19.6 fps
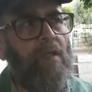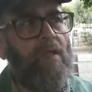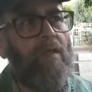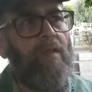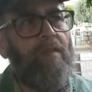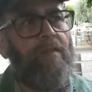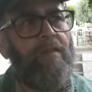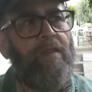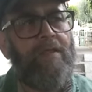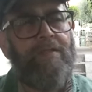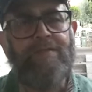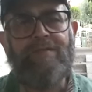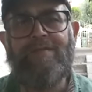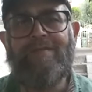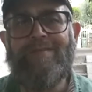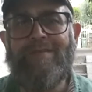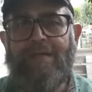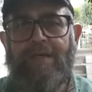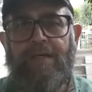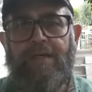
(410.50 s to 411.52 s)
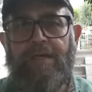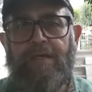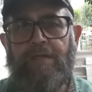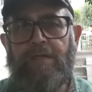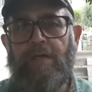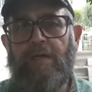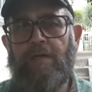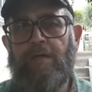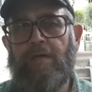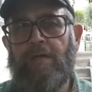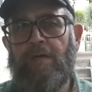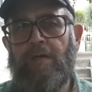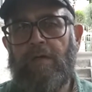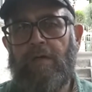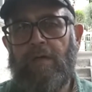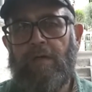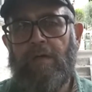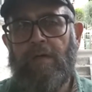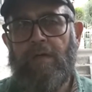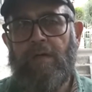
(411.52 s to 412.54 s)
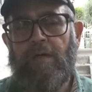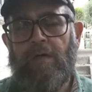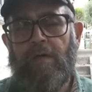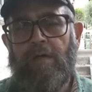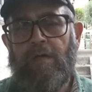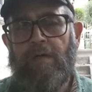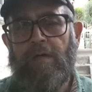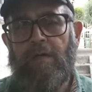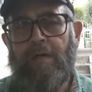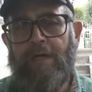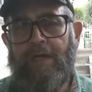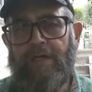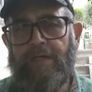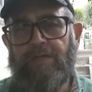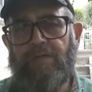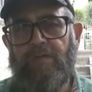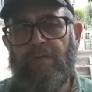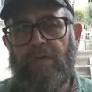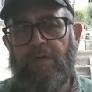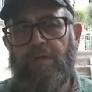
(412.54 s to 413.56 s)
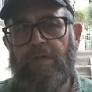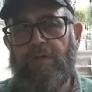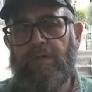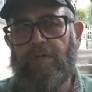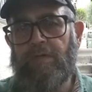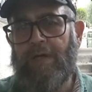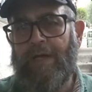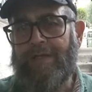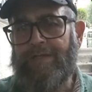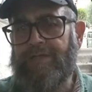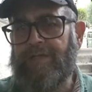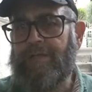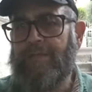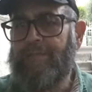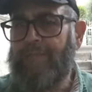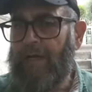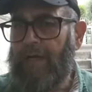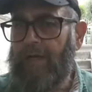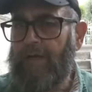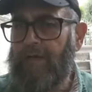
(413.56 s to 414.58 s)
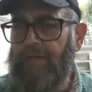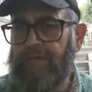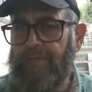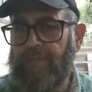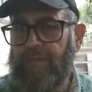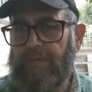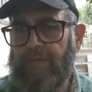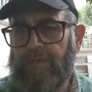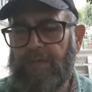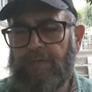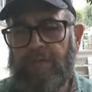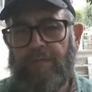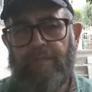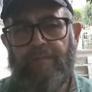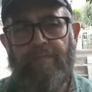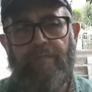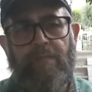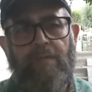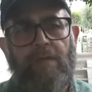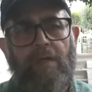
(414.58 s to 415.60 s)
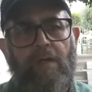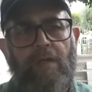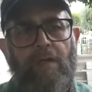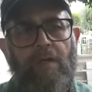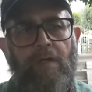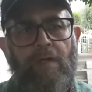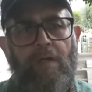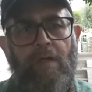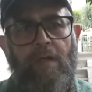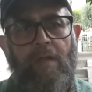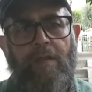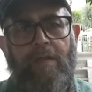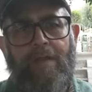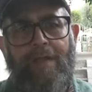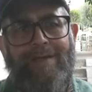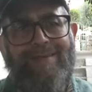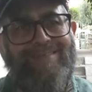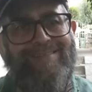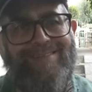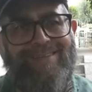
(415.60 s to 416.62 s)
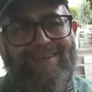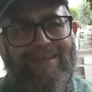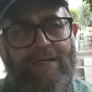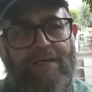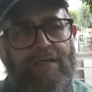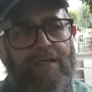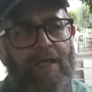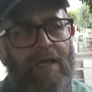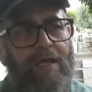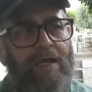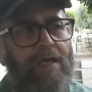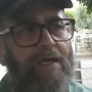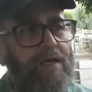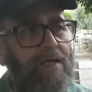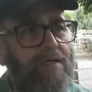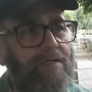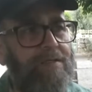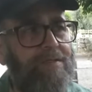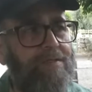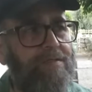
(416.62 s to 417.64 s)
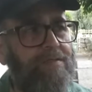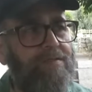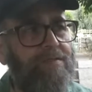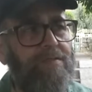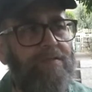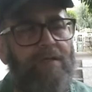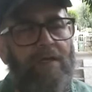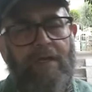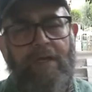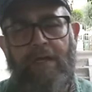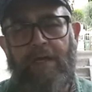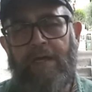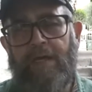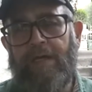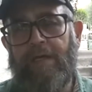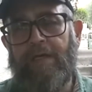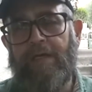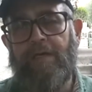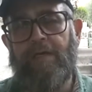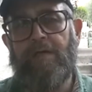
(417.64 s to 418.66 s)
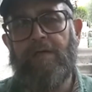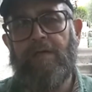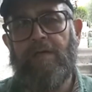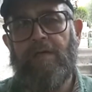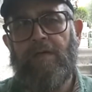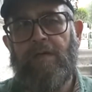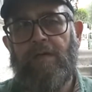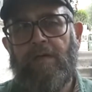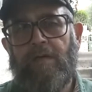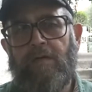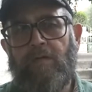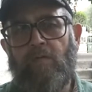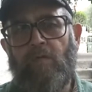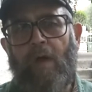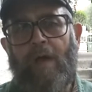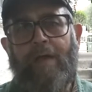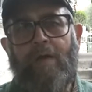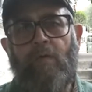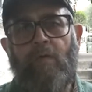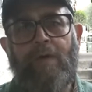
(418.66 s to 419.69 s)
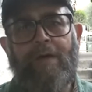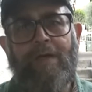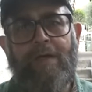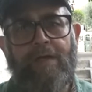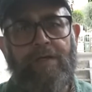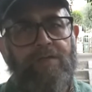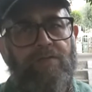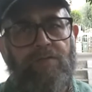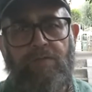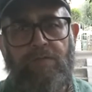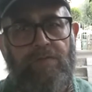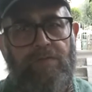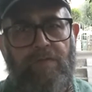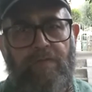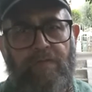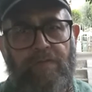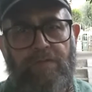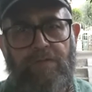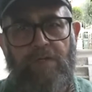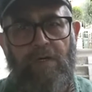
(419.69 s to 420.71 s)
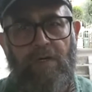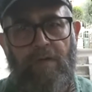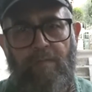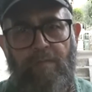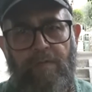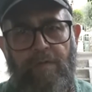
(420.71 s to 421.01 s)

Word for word: that see Israel as an embarrassment. They see it as a right-wing exclusive club.